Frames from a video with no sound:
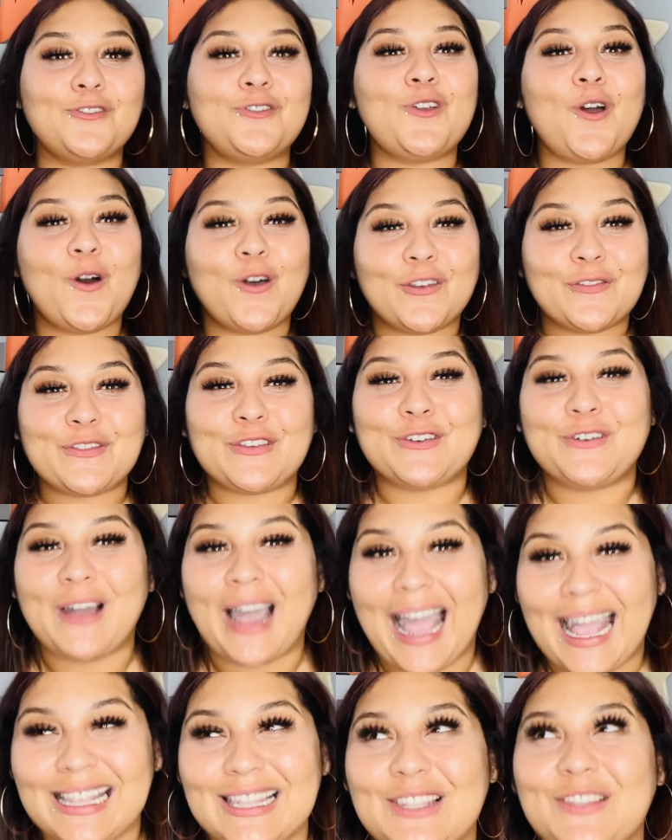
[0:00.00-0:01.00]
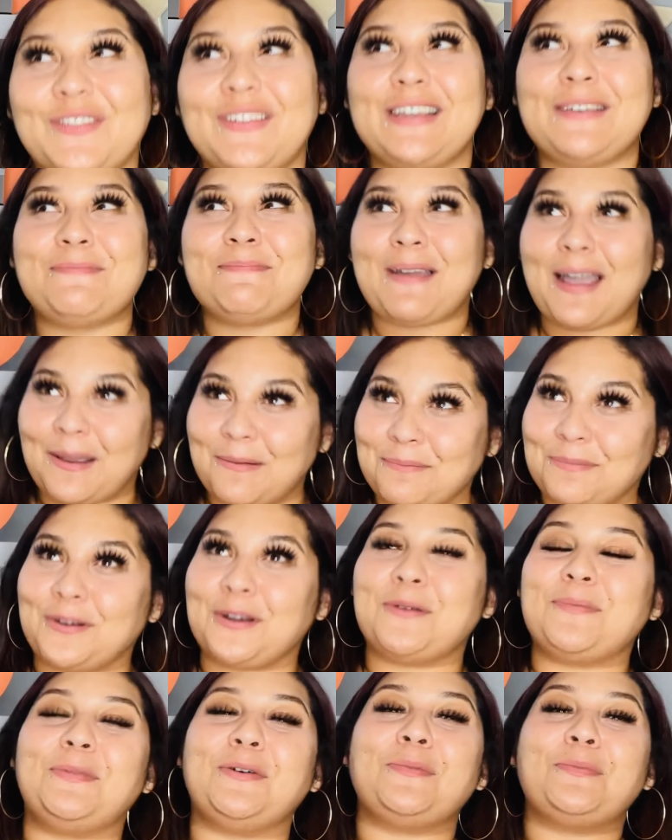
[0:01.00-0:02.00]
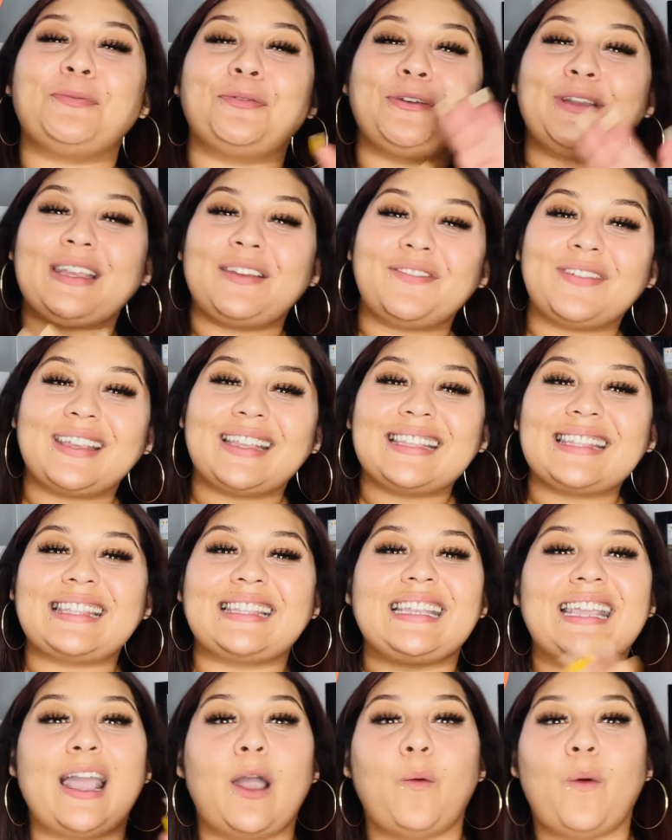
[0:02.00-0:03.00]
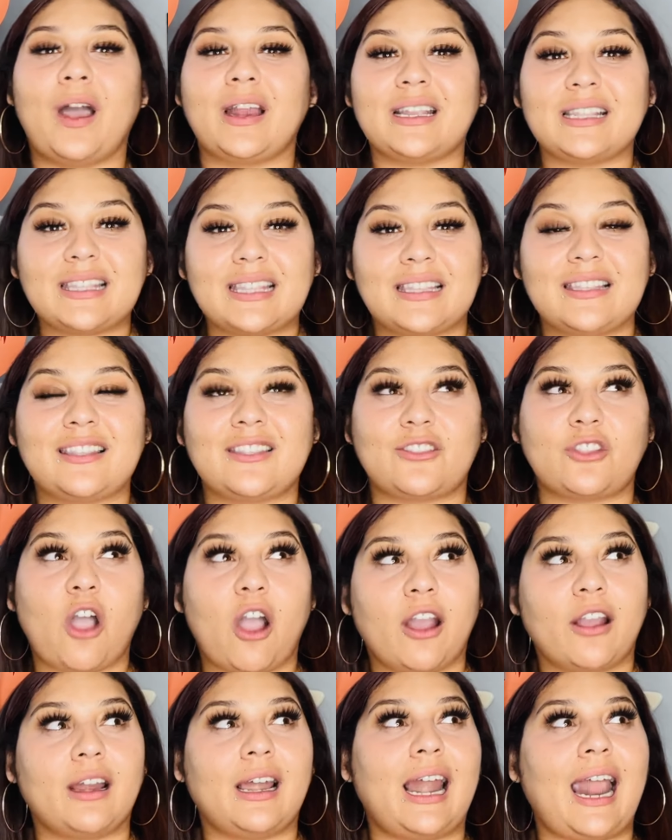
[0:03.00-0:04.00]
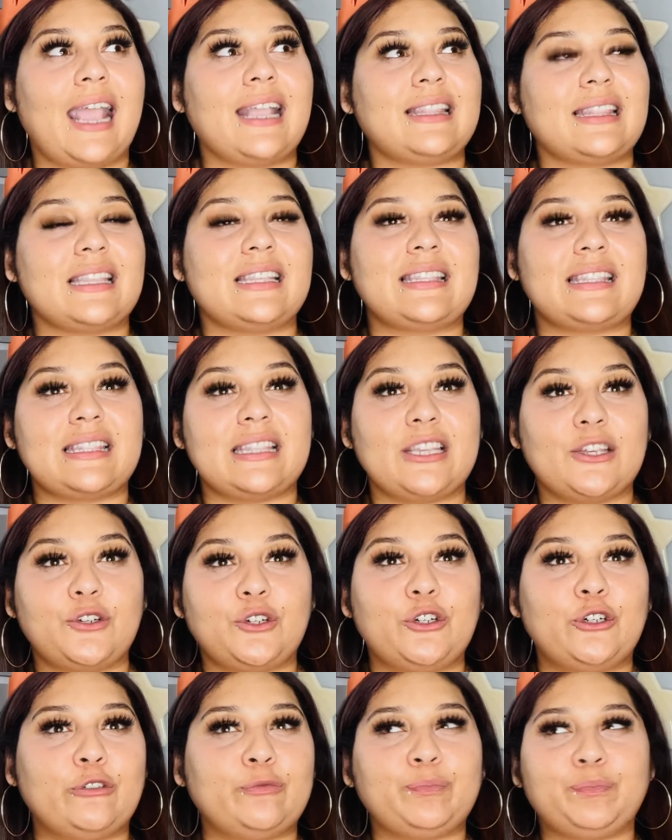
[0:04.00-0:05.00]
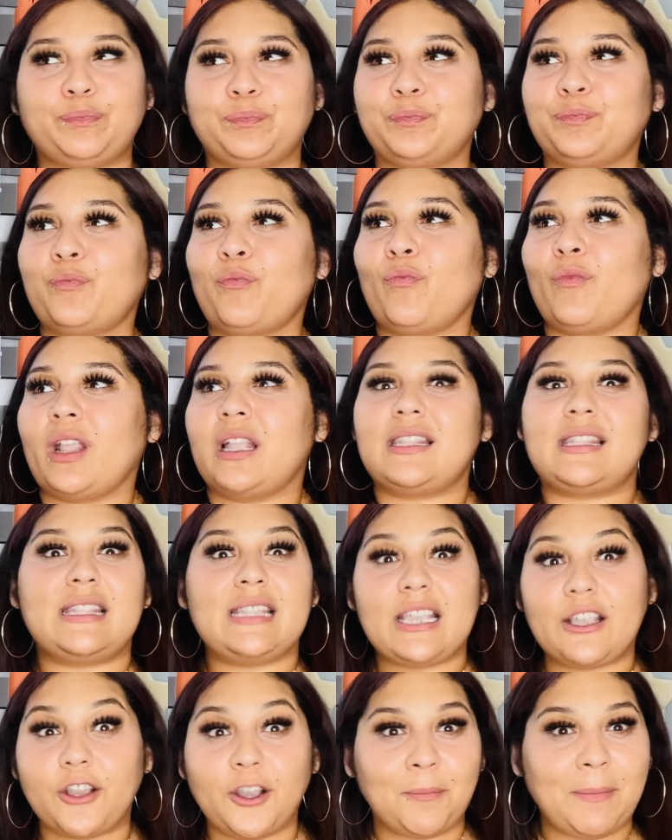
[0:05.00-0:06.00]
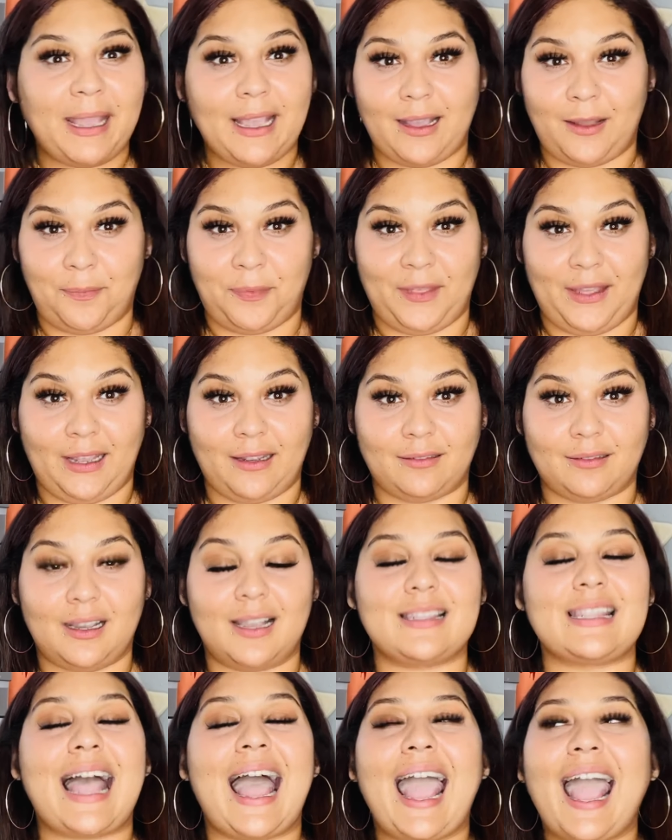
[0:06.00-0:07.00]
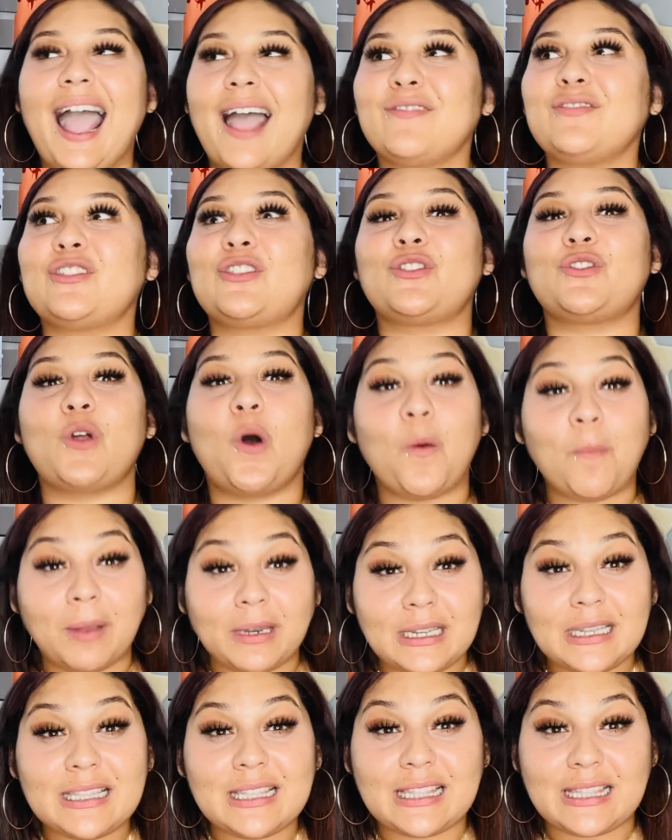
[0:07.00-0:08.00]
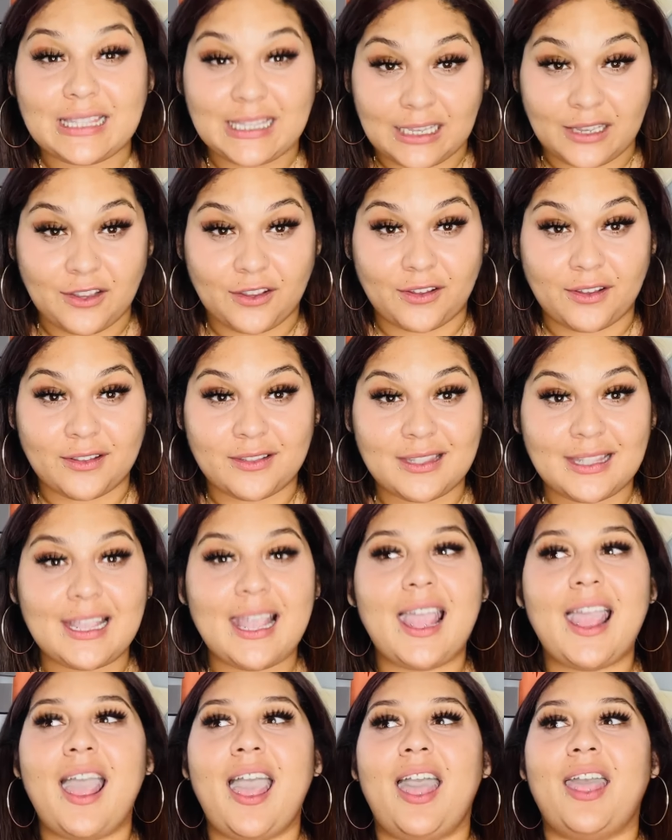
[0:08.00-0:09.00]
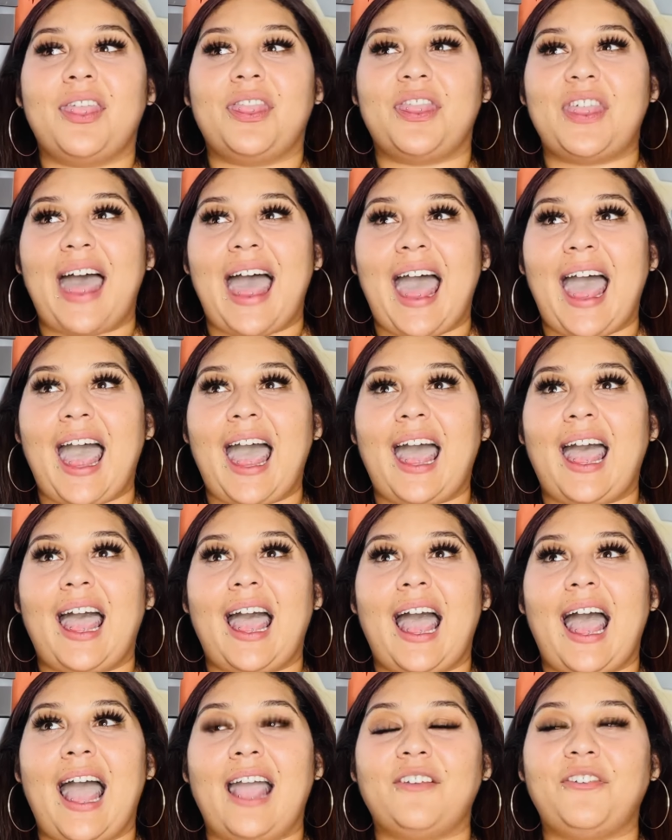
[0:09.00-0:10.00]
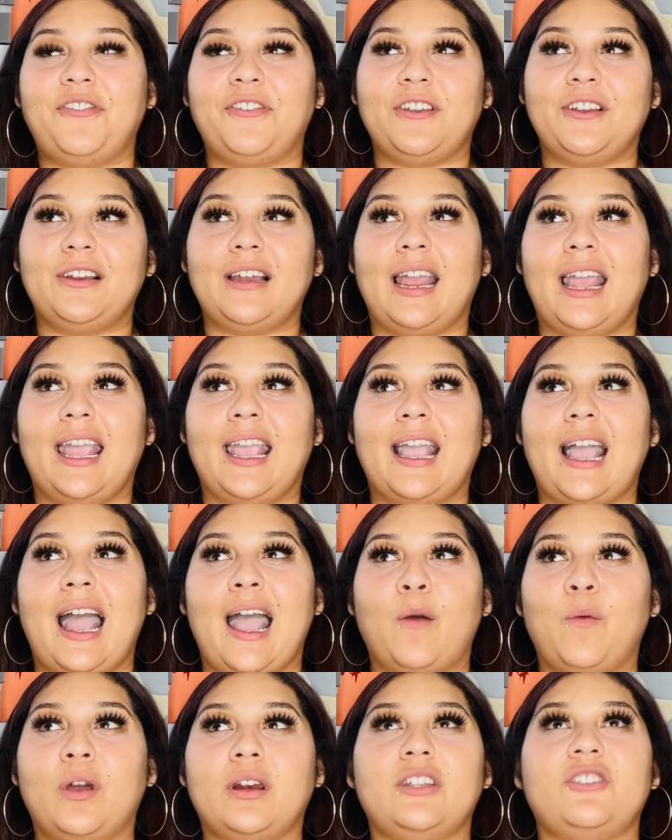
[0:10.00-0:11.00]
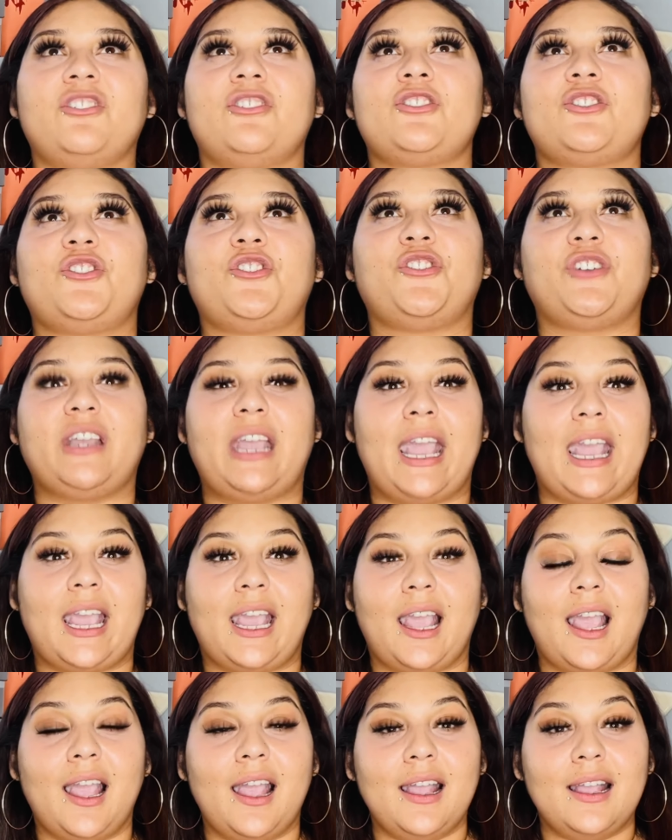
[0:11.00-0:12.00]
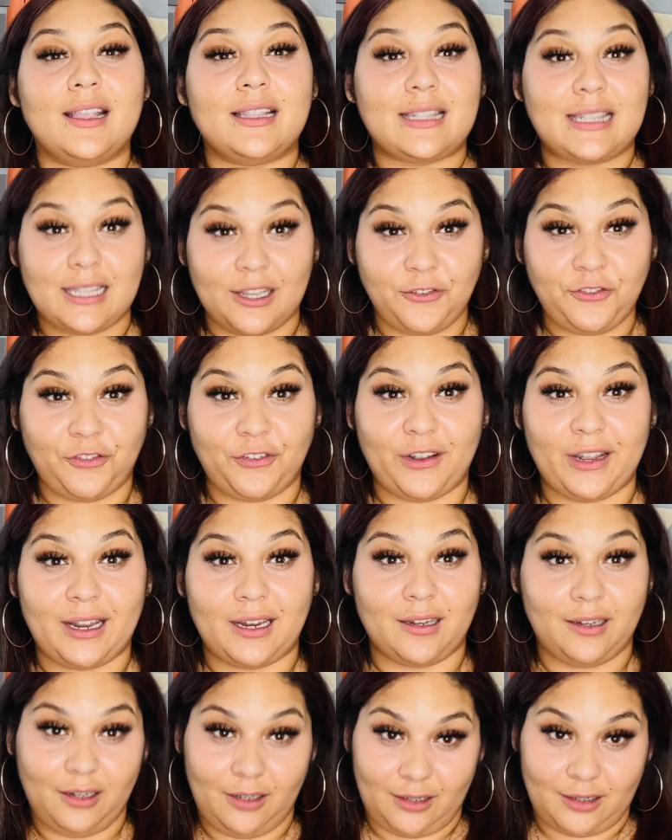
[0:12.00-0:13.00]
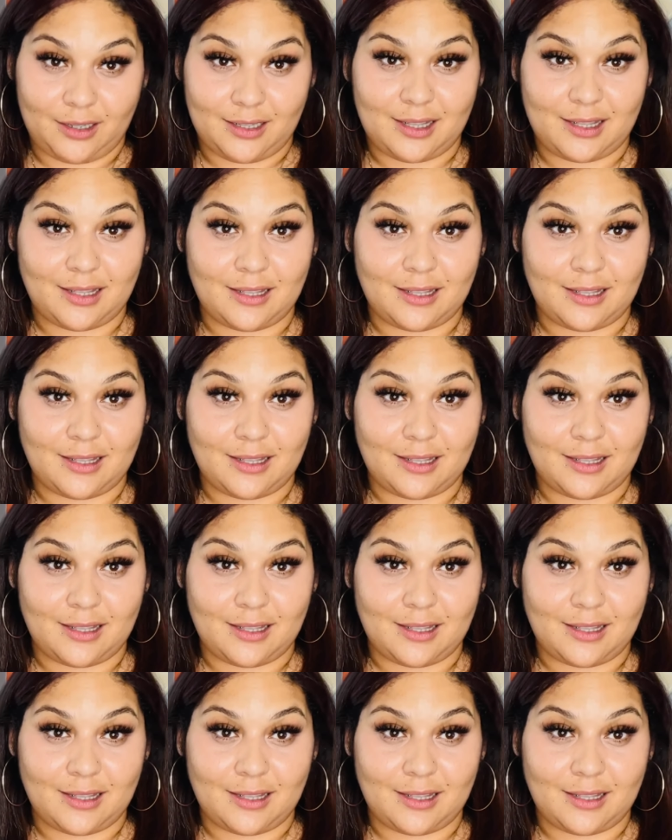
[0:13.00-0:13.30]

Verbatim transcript: don't know if you guys remember, but previously I wanted to start like this little sneaker makeup thing, because I have so many sneakers that I feel like I want to just create different looks